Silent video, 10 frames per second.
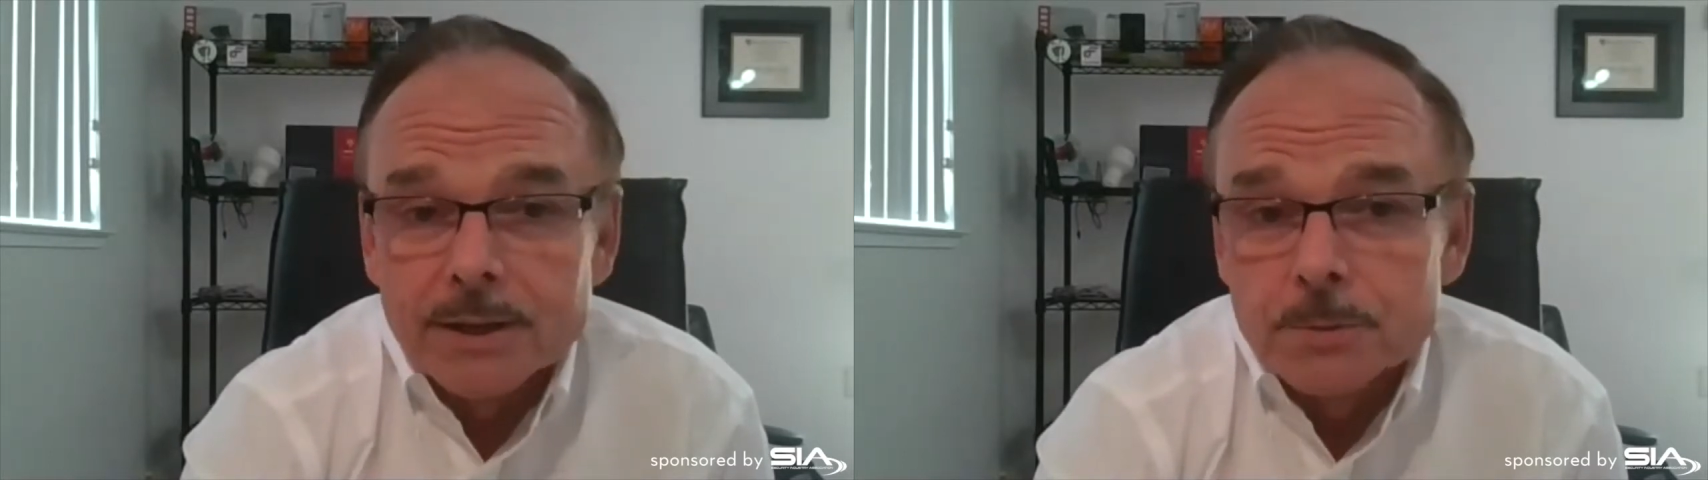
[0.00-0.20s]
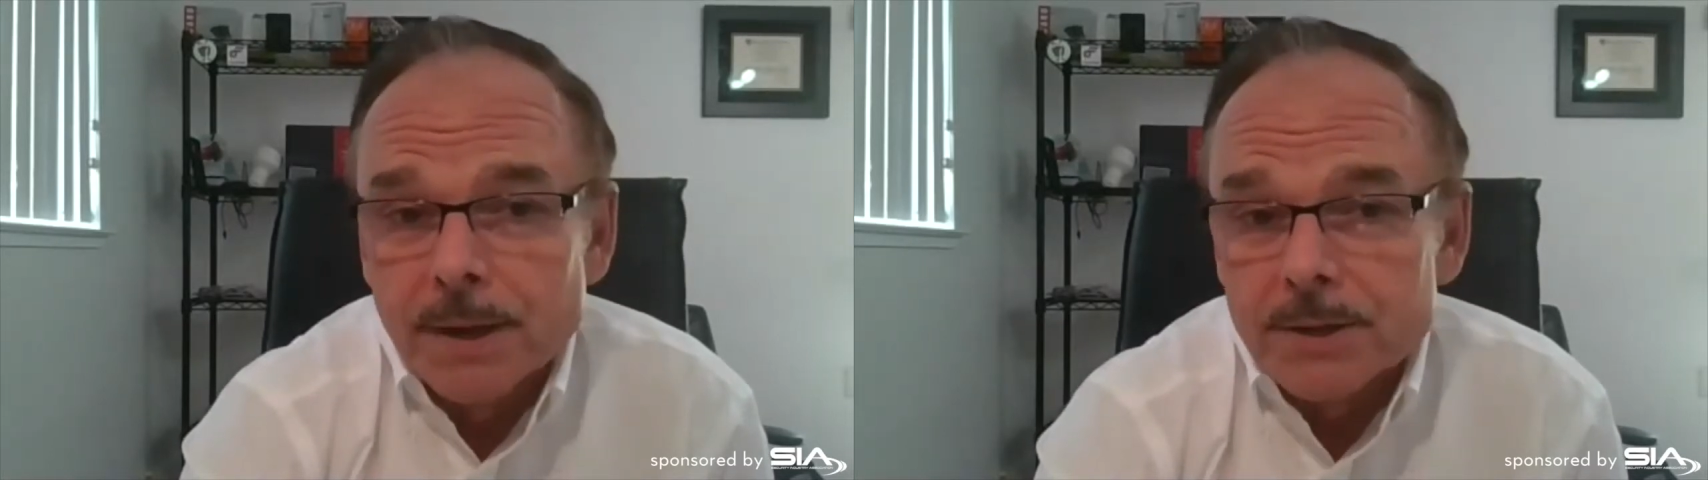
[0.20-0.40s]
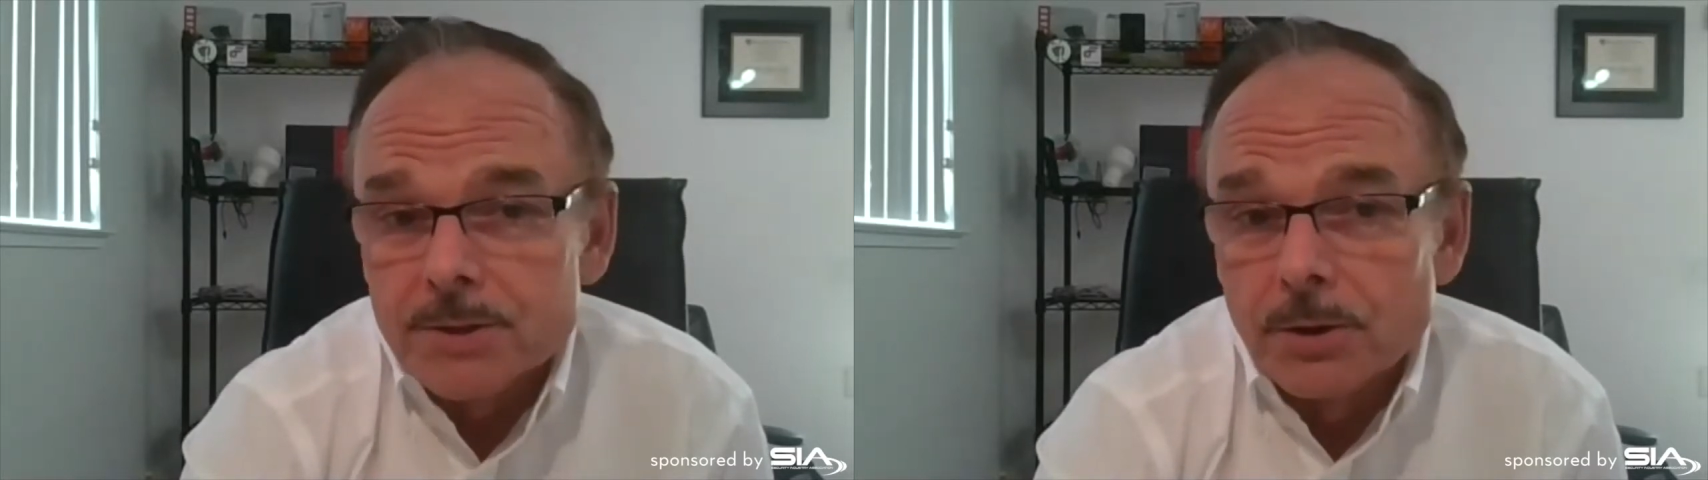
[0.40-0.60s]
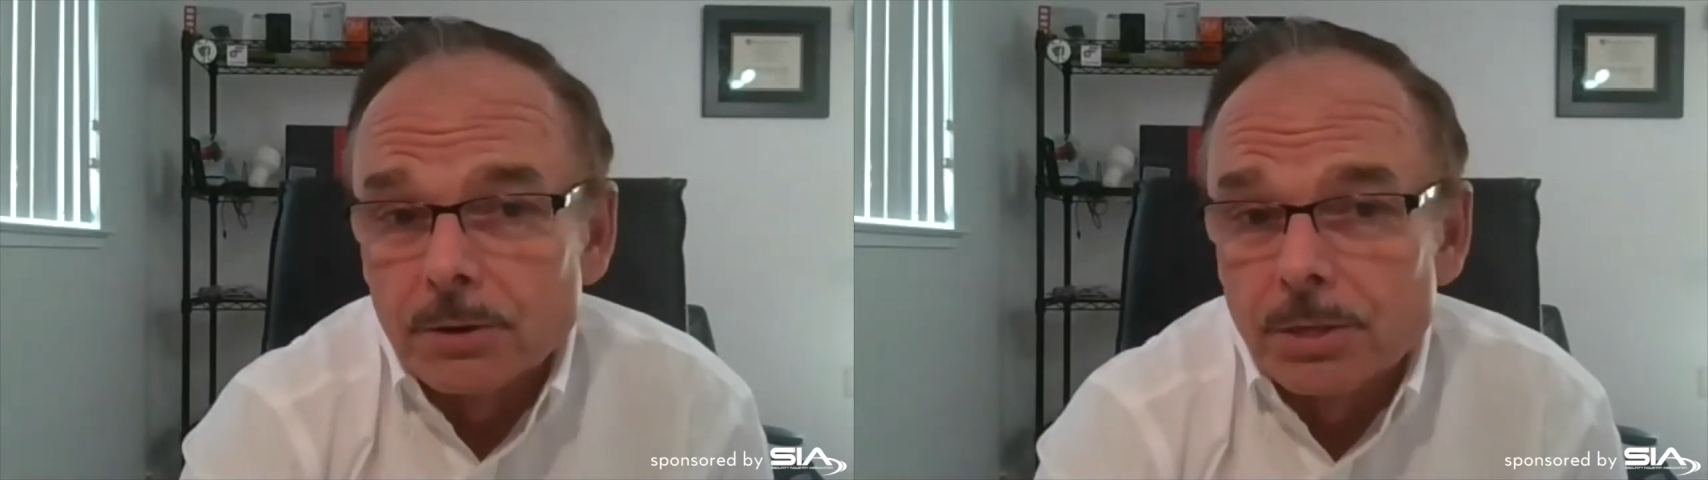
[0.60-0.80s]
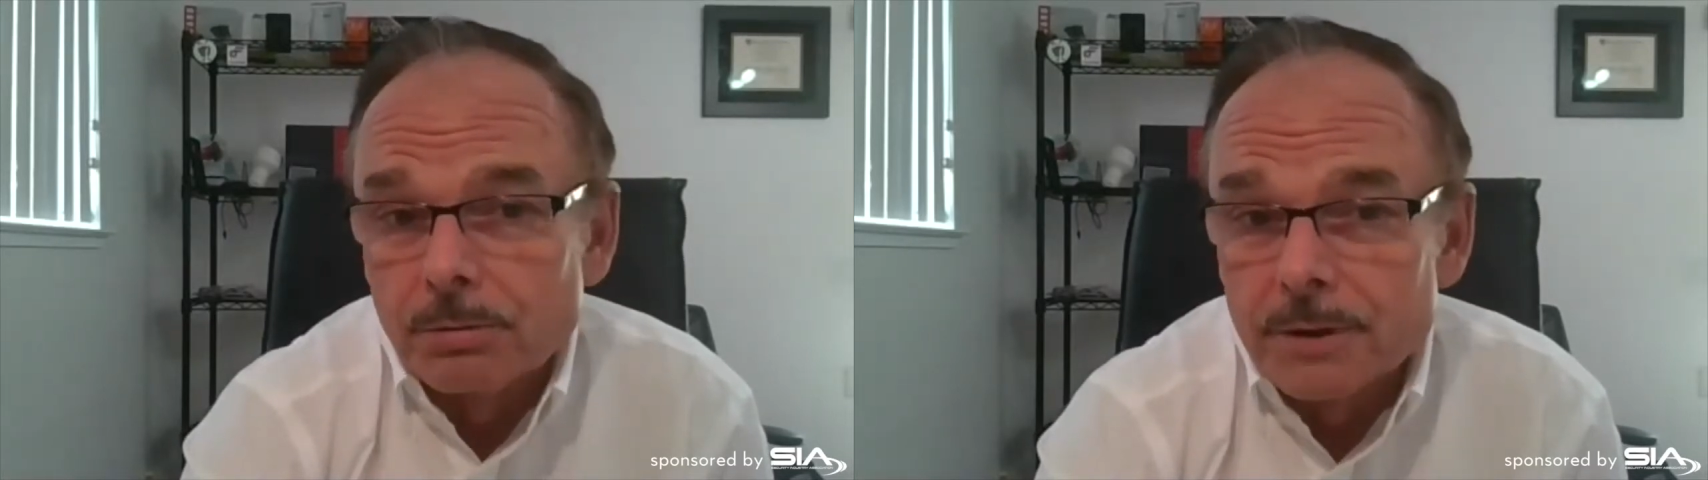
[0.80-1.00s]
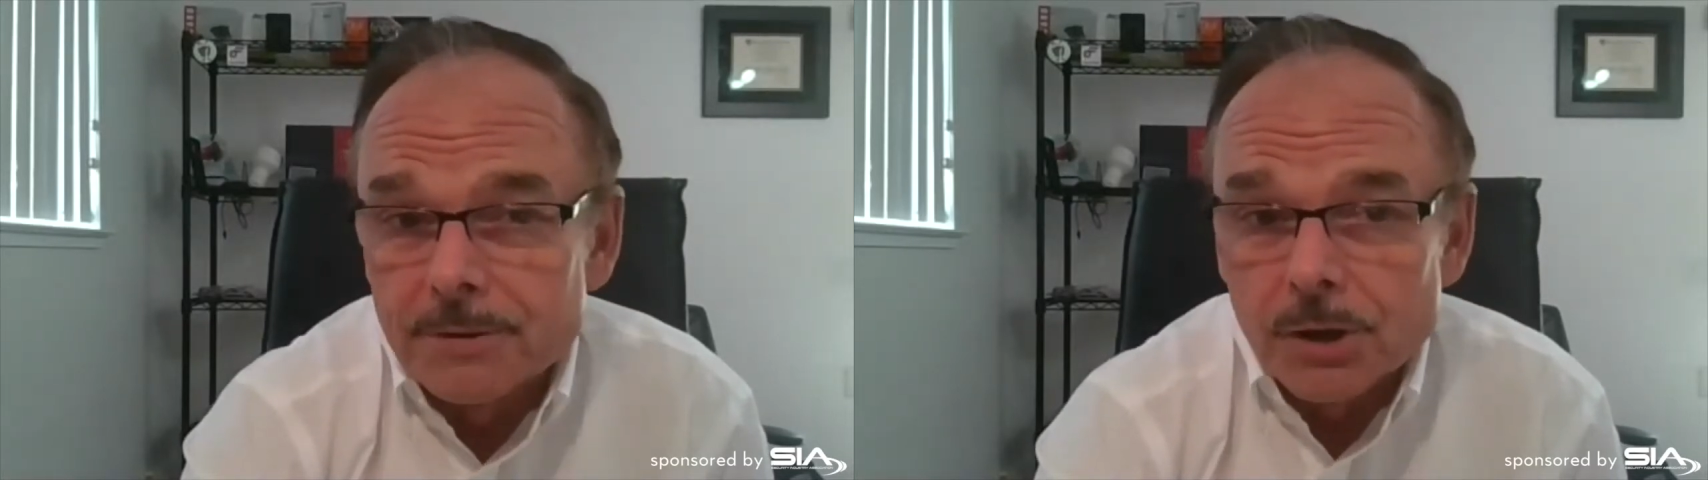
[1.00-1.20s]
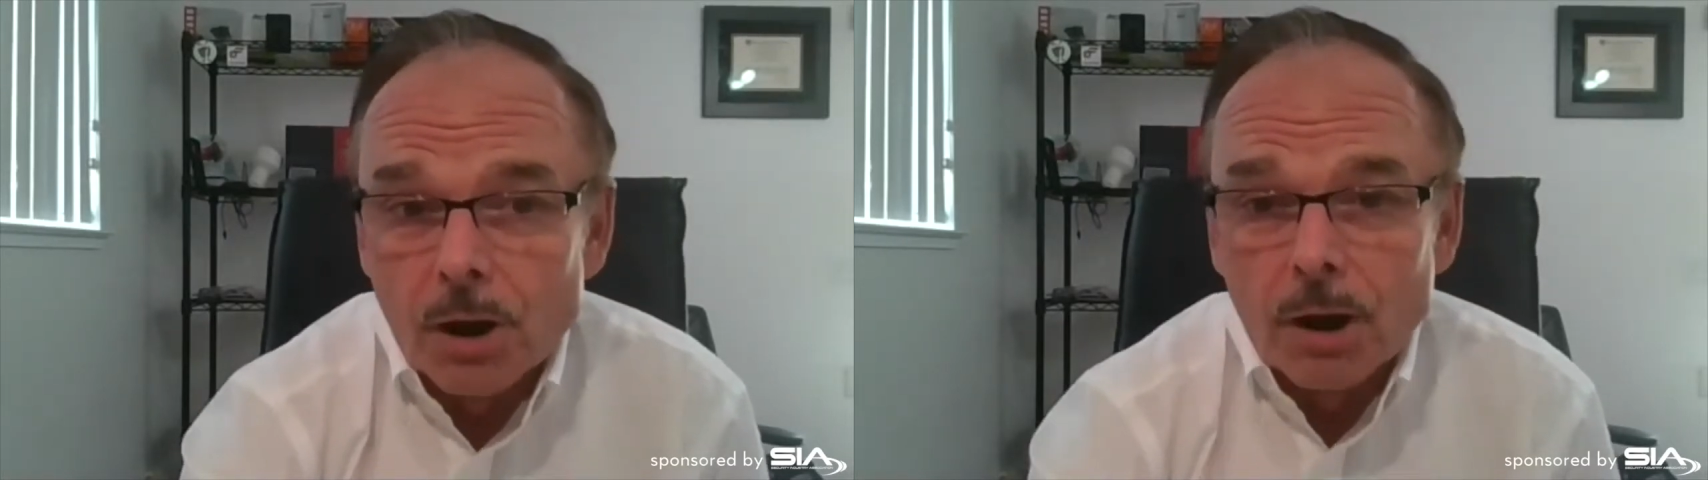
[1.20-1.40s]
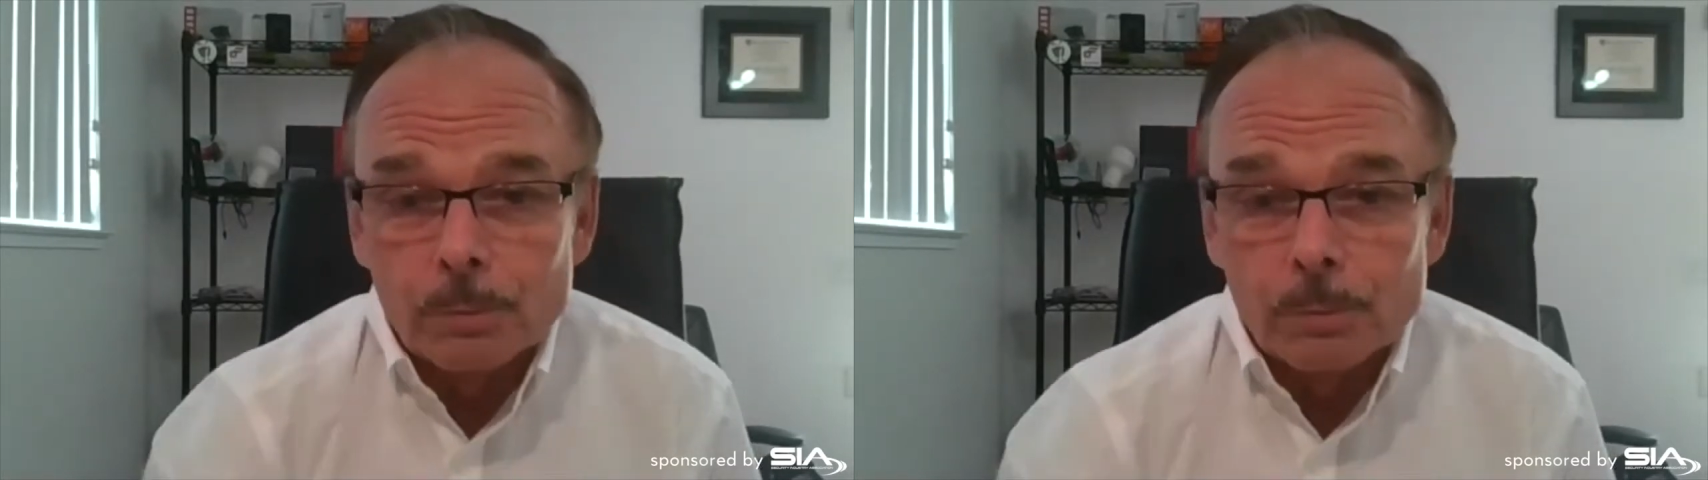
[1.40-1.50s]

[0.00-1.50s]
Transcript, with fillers: space called 3VR,